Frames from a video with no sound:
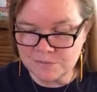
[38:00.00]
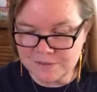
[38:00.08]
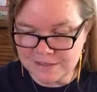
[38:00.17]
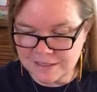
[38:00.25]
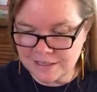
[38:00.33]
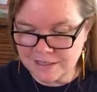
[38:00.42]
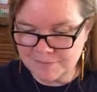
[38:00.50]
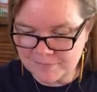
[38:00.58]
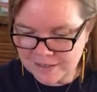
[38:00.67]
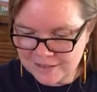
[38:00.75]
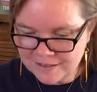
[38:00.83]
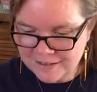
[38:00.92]
we'll see.
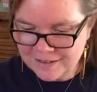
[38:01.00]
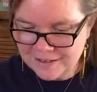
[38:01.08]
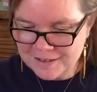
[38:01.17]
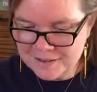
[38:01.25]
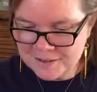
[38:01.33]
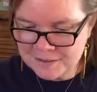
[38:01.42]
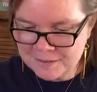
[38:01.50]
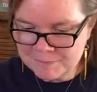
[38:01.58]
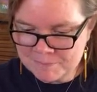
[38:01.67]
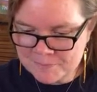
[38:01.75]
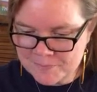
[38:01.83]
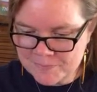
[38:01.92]

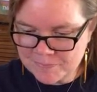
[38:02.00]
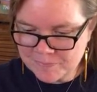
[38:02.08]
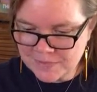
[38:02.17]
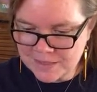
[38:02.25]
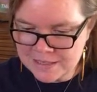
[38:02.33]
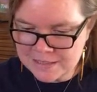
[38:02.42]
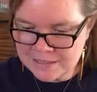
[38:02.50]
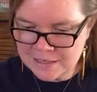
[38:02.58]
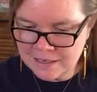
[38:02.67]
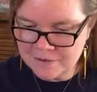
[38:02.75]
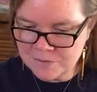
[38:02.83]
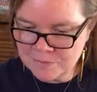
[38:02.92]
And
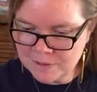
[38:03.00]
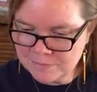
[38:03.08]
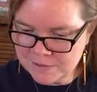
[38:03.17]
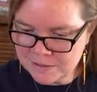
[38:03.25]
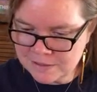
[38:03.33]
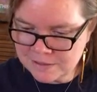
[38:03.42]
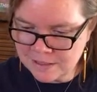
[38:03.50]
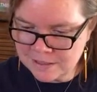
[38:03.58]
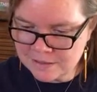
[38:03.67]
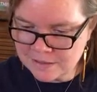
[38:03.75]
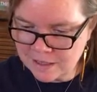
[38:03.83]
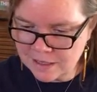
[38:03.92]
Terry Redmond
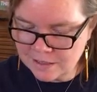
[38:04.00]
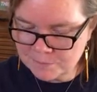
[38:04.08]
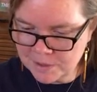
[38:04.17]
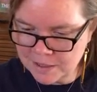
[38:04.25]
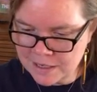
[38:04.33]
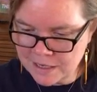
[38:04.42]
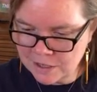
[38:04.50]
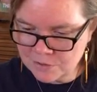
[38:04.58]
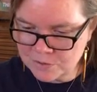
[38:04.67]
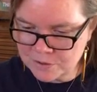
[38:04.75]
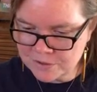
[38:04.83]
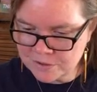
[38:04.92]
says, Bonnie, I
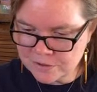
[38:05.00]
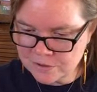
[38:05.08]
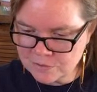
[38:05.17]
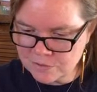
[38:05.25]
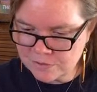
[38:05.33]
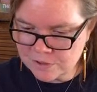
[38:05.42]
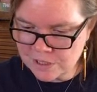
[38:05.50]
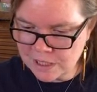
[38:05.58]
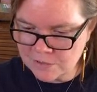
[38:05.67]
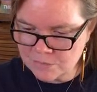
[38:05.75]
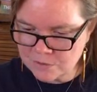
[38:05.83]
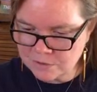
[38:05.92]
ordered
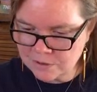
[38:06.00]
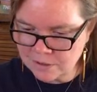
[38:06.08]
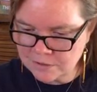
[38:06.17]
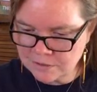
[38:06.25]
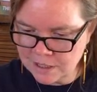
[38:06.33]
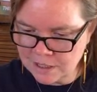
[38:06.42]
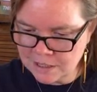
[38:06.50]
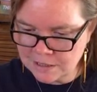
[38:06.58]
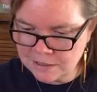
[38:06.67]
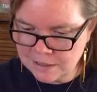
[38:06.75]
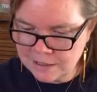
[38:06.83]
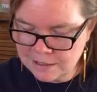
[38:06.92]
Crochet World
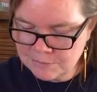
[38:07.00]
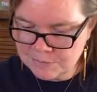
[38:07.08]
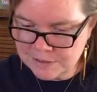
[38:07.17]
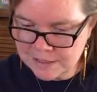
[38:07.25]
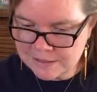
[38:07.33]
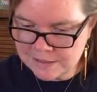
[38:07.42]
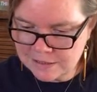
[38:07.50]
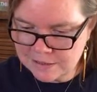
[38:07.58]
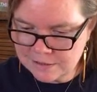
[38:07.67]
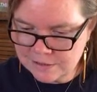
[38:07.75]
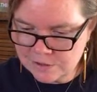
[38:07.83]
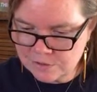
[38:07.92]
online, but they sent
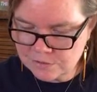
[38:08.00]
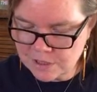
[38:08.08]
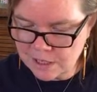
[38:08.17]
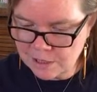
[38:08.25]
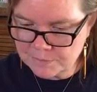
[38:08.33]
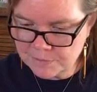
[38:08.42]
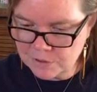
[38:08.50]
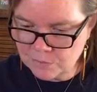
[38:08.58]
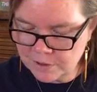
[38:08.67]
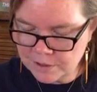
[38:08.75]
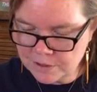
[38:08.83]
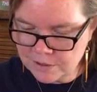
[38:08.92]
a digital copy,
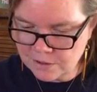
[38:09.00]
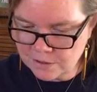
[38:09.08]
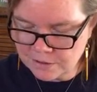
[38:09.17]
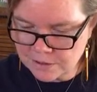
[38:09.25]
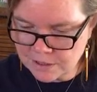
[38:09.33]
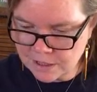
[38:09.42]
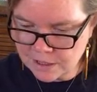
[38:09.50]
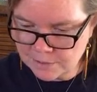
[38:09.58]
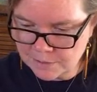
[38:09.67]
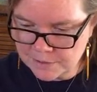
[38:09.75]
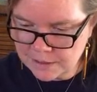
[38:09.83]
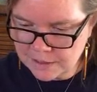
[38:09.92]
wanted a hard
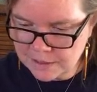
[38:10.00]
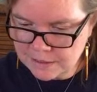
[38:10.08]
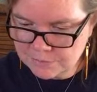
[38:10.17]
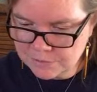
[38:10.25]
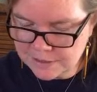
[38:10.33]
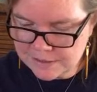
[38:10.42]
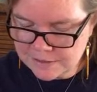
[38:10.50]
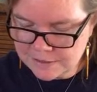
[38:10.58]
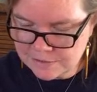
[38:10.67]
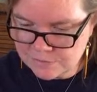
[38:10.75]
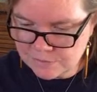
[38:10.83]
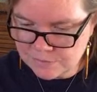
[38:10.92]
copy, plus
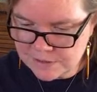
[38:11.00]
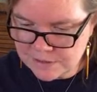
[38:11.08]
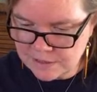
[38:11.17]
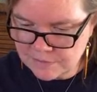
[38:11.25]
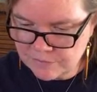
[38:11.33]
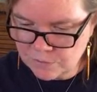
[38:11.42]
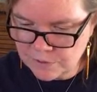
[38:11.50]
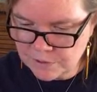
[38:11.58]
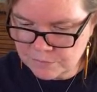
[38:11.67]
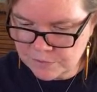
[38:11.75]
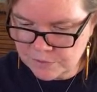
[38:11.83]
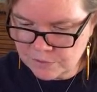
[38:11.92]
didn't receive the
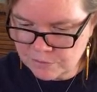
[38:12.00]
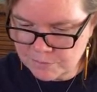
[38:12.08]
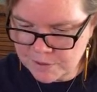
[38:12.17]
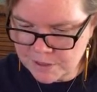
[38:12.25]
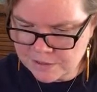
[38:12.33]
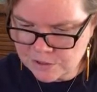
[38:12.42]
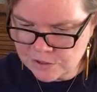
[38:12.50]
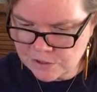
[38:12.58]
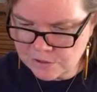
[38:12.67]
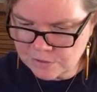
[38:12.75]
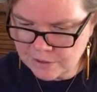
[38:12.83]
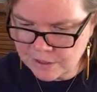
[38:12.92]
one with your
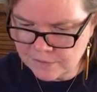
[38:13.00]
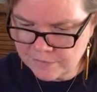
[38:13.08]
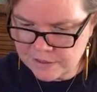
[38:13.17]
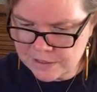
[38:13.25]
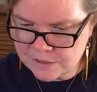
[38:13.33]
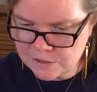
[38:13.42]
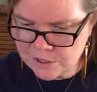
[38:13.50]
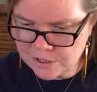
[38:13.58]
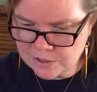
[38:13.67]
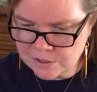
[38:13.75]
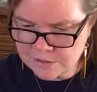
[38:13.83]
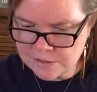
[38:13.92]
poncho. Have any
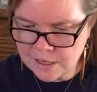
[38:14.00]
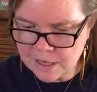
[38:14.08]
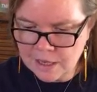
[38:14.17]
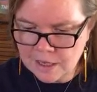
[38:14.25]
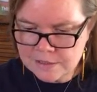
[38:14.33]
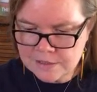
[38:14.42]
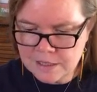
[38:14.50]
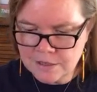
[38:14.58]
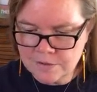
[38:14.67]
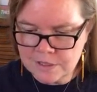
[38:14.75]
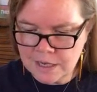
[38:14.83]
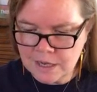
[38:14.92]
suggestions?
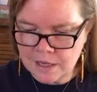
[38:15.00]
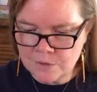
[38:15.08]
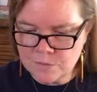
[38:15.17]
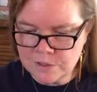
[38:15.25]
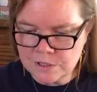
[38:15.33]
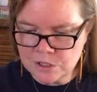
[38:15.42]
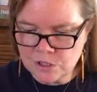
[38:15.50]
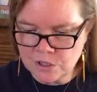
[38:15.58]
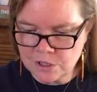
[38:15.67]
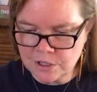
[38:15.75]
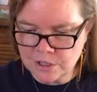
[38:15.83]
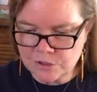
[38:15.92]
Terry, I would
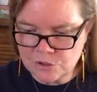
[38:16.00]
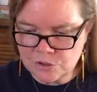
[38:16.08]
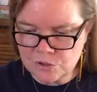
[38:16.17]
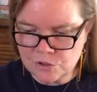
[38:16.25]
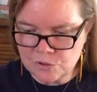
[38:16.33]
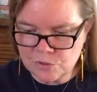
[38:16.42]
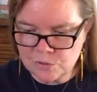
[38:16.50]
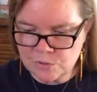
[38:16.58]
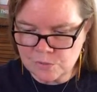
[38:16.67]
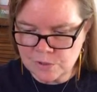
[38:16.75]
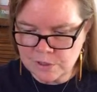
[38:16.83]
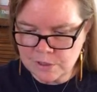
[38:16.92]
talk to,